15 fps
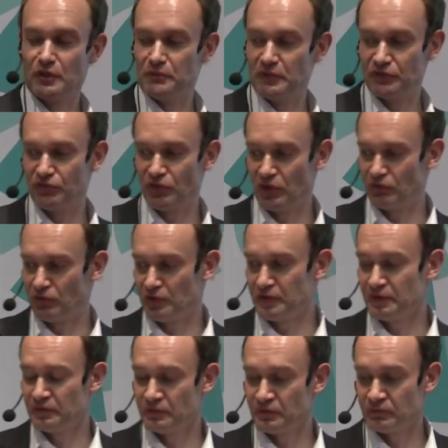a bit forward.
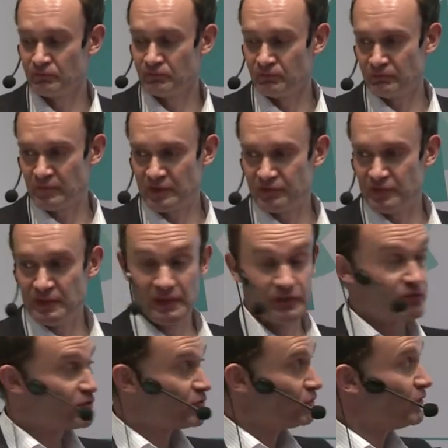But we need
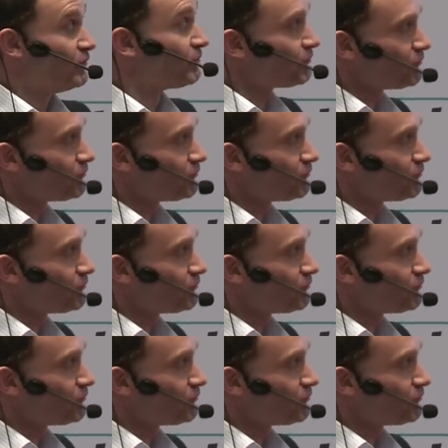to do